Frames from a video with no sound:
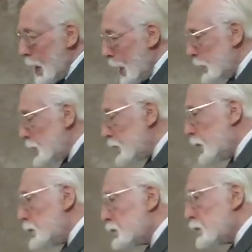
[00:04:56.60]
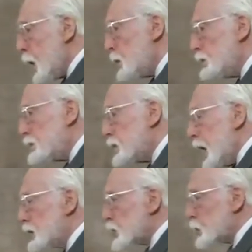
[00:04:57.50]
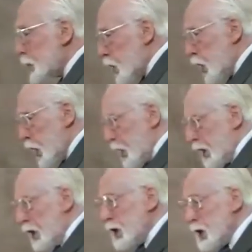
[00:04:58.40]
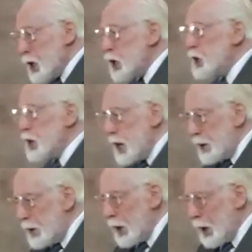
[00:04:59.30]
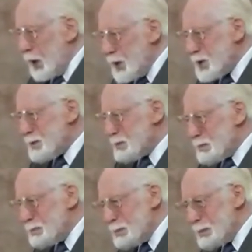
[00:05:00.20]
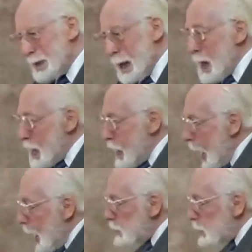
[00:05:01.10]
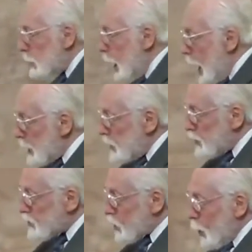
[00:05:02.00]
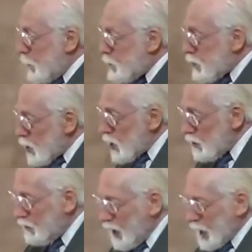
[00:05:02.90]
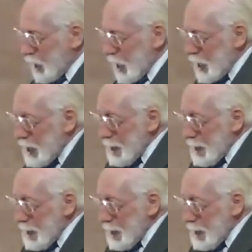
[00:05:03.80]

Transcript: And it is so desperately needed. And God is so perfectly